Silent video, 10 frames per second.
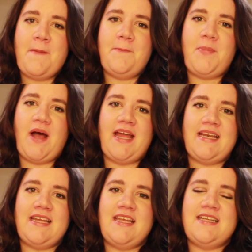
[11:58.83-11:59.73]

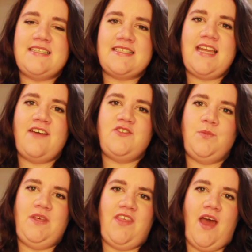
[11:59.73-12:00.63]
but it doesn't have to
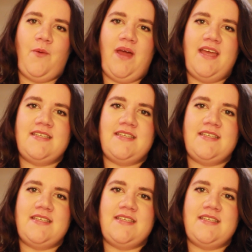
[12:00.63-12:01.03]
be that way.